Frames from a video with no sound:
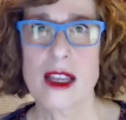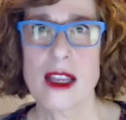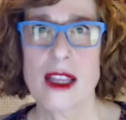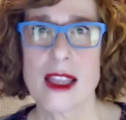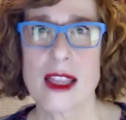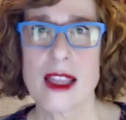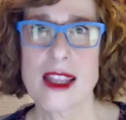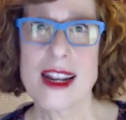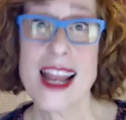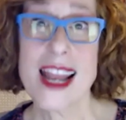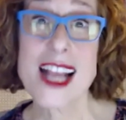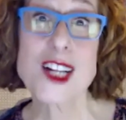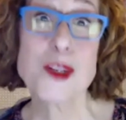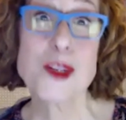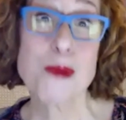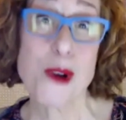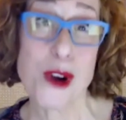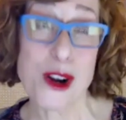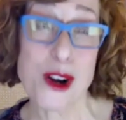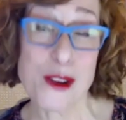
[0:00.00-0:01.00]
The next
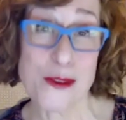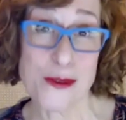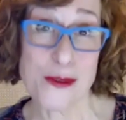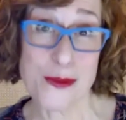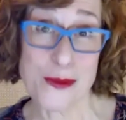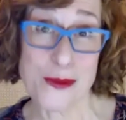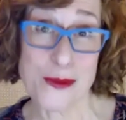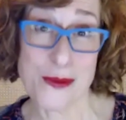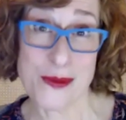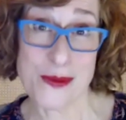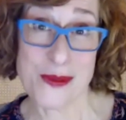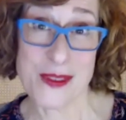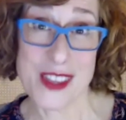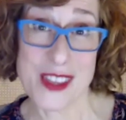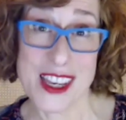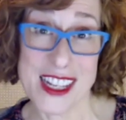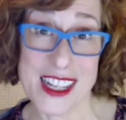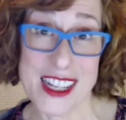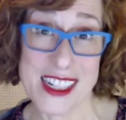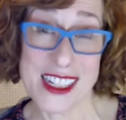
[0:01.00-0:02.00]
part of
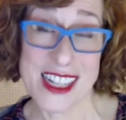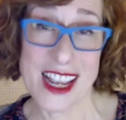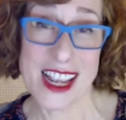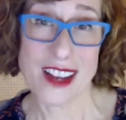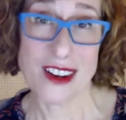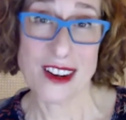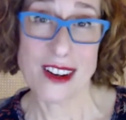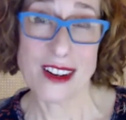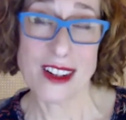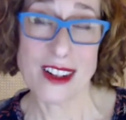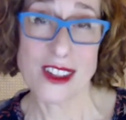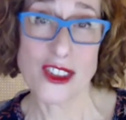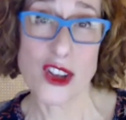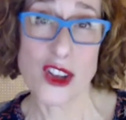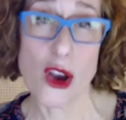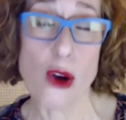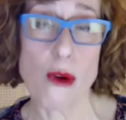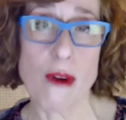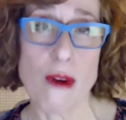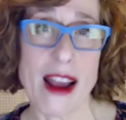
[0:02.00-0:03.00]
the Seder is
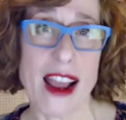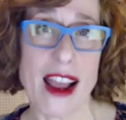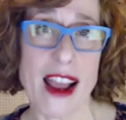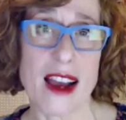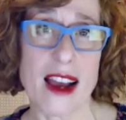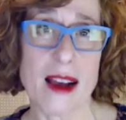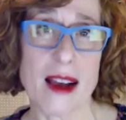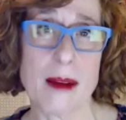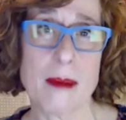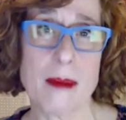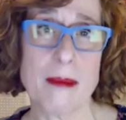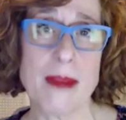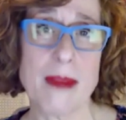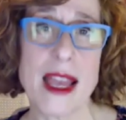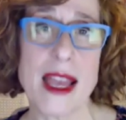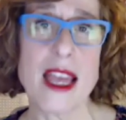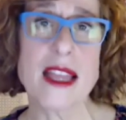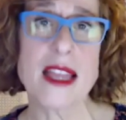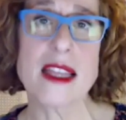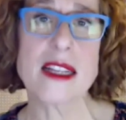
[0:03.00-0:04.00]
korech,
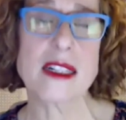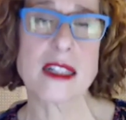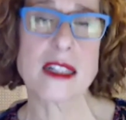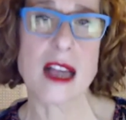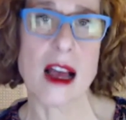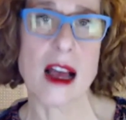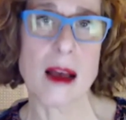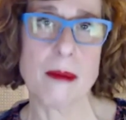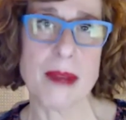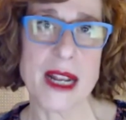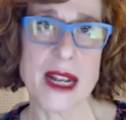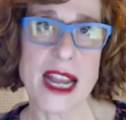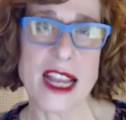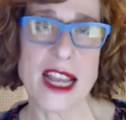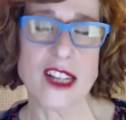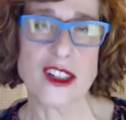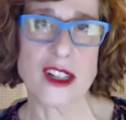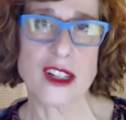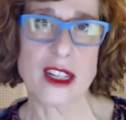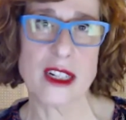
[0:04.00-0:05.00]
making this
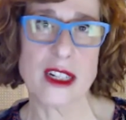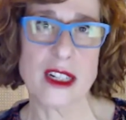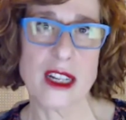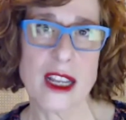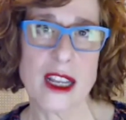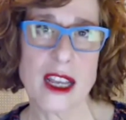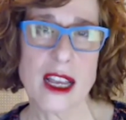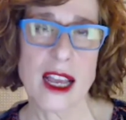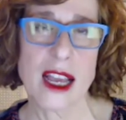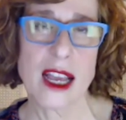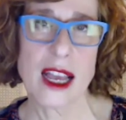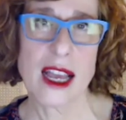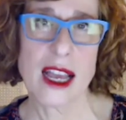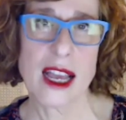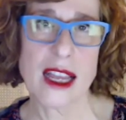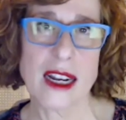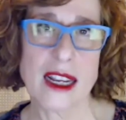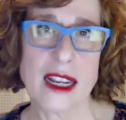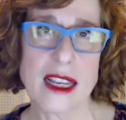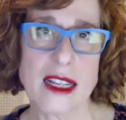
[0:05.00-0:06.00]
combination.
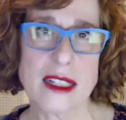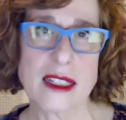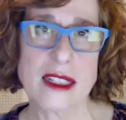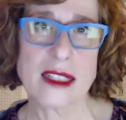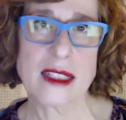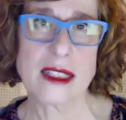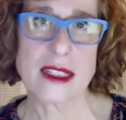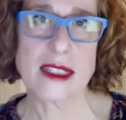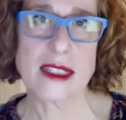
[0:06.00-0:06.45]
And it's